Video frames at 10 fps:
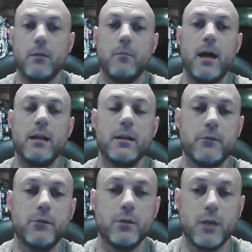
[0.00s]
I
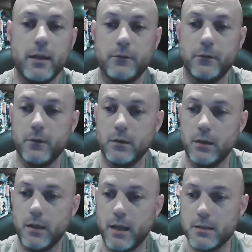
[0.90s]
live life
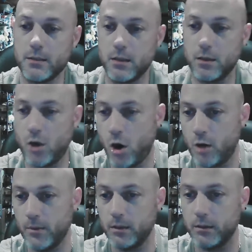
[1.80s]
as a
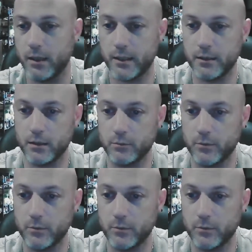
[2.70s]
karma kind of.